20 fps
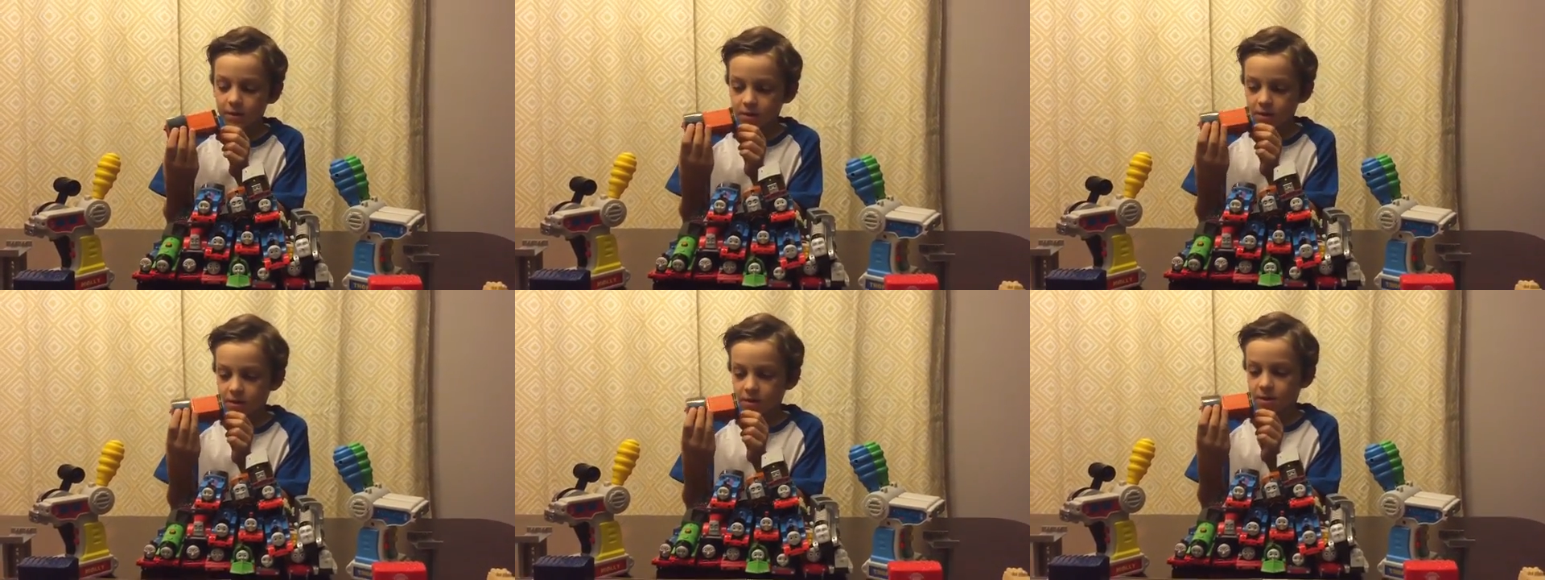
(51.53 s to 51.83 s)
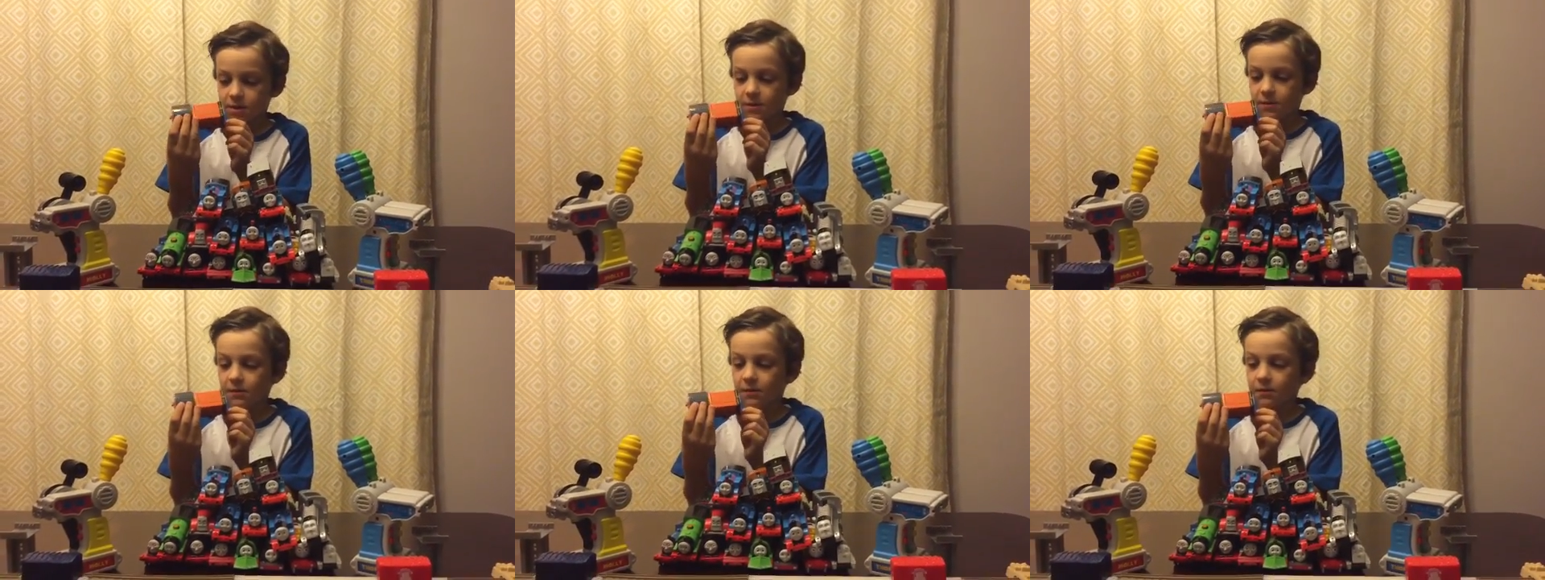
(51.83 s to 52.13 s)

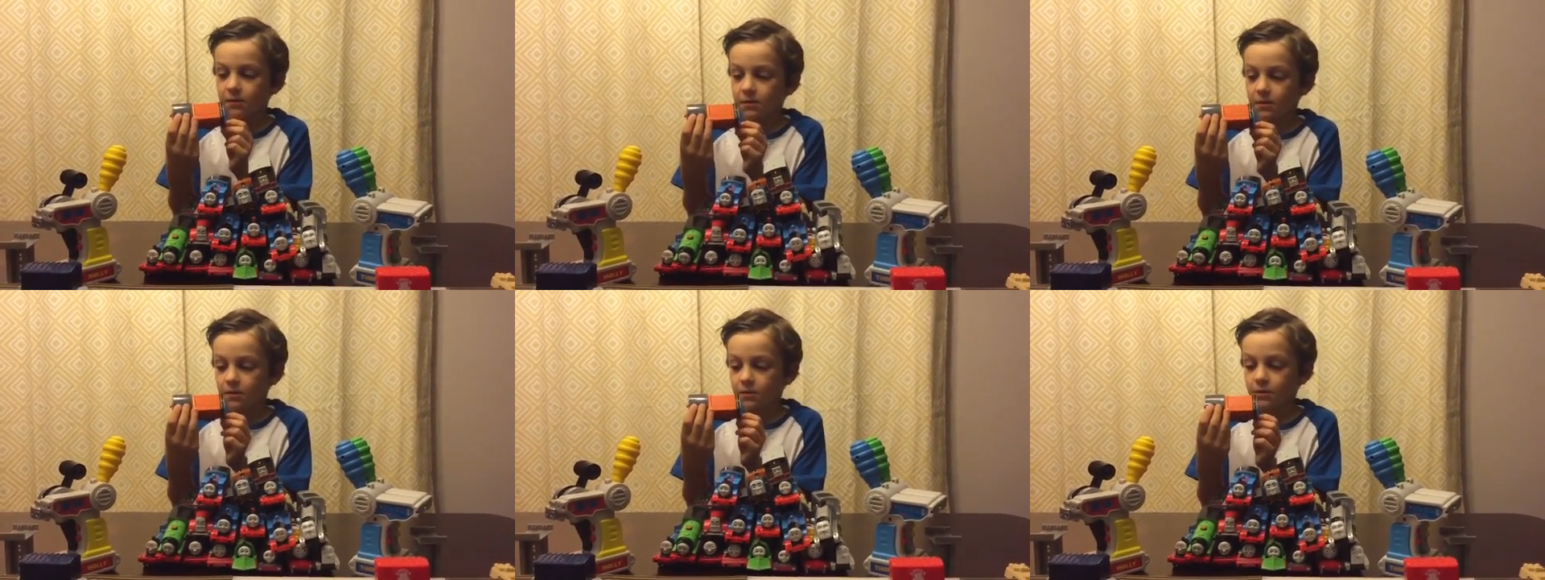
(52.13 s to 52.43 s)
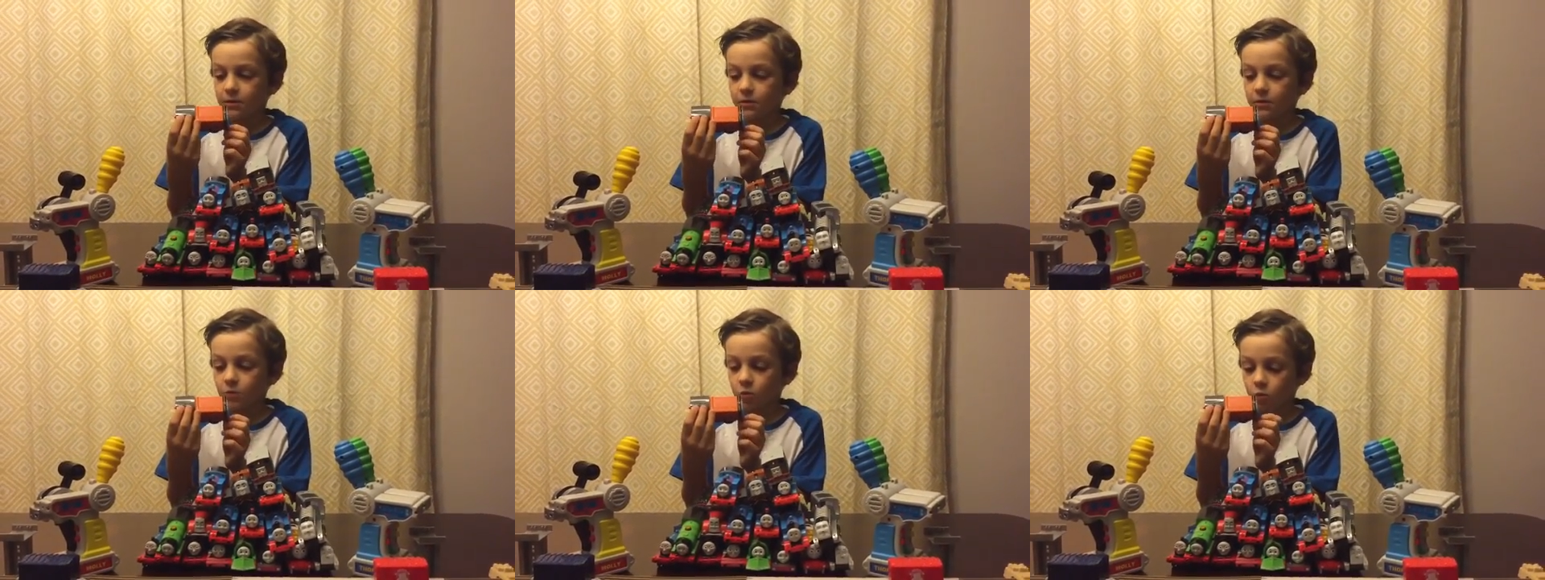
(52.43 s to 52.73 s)
He
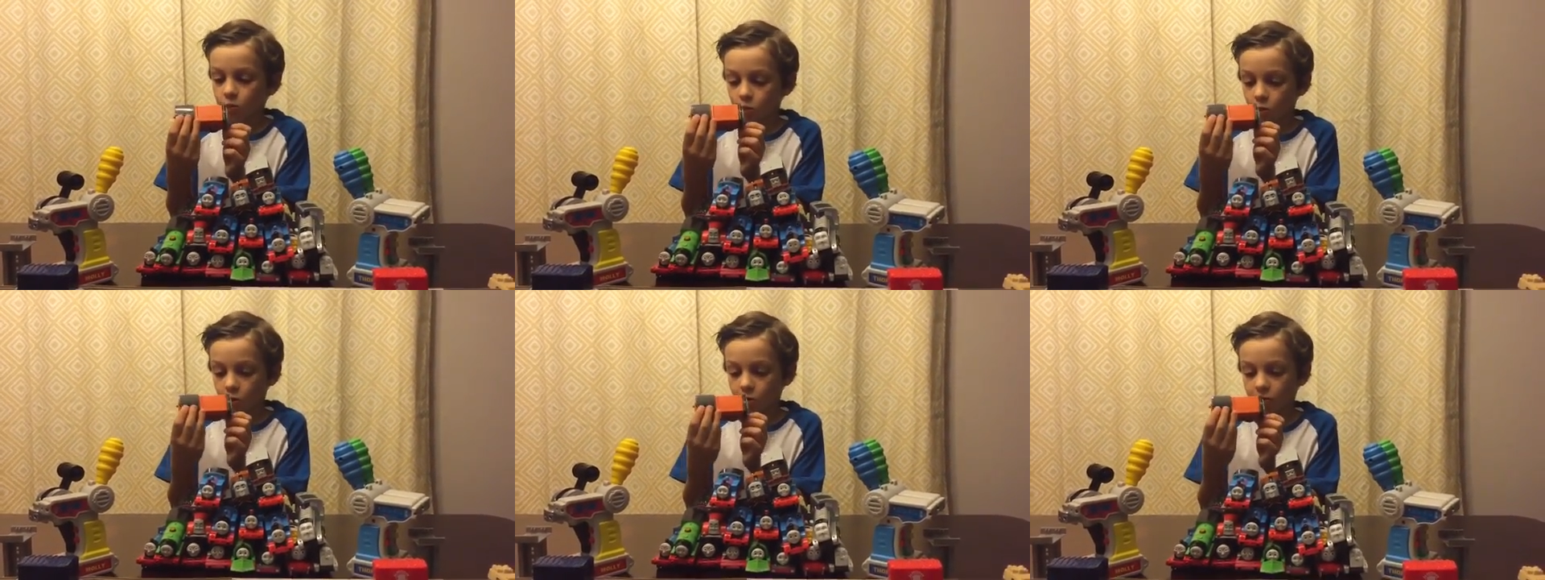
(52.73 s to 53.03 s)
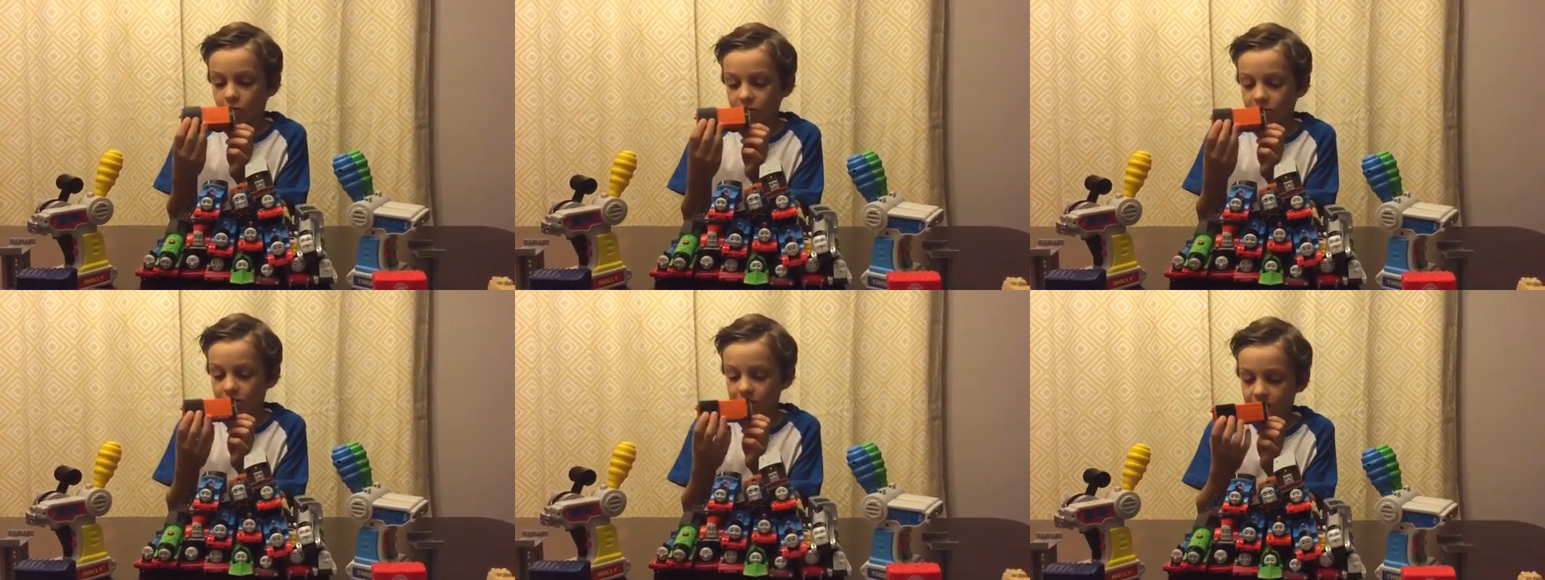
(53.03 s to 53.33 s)

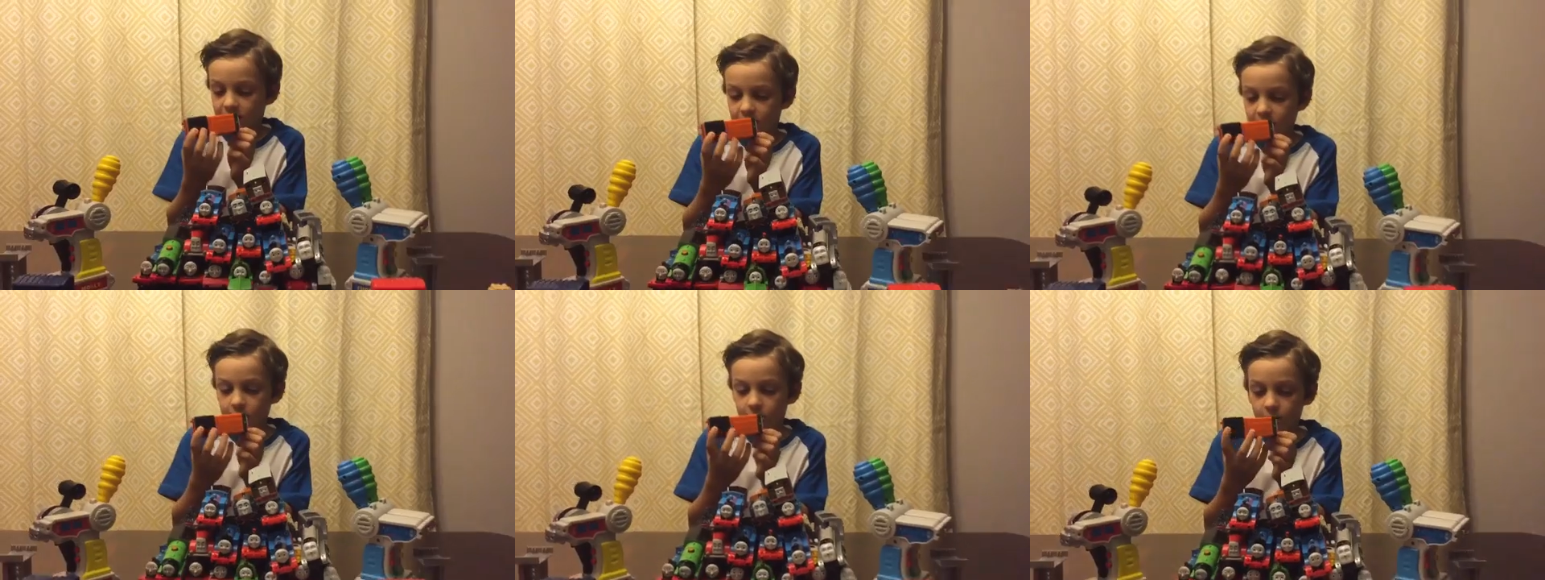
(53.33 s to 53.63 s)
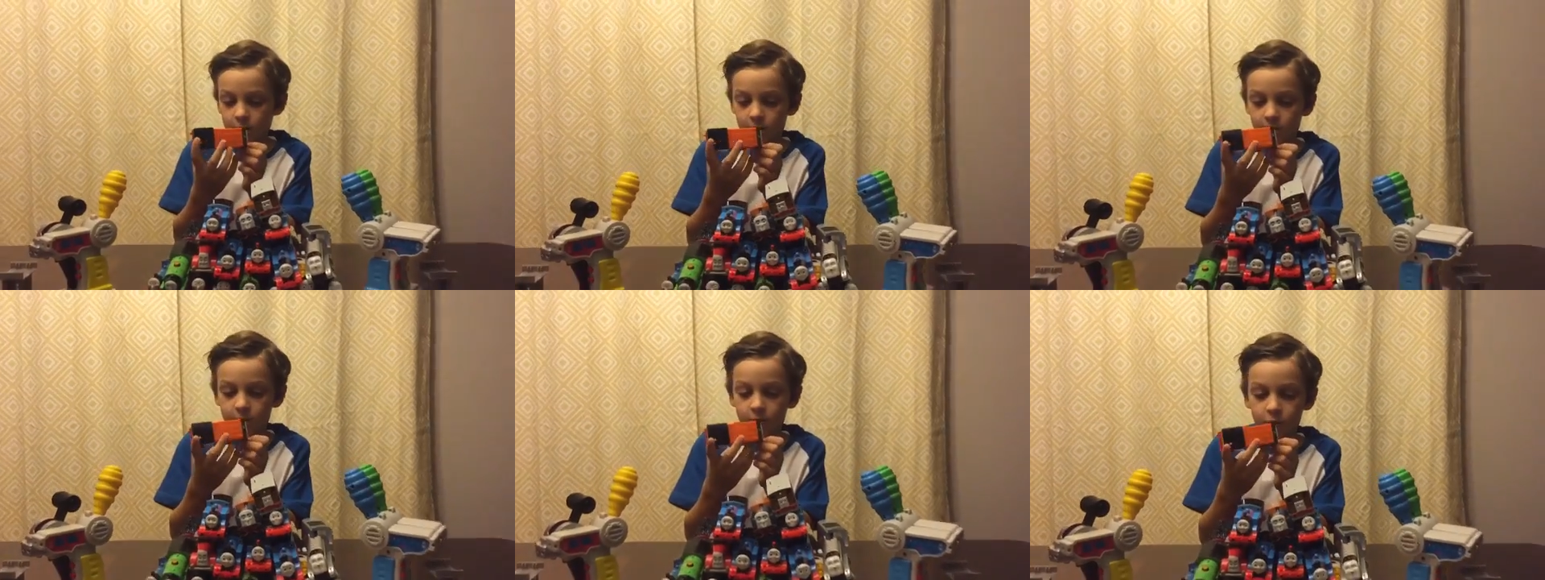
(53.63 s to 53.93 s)
works in the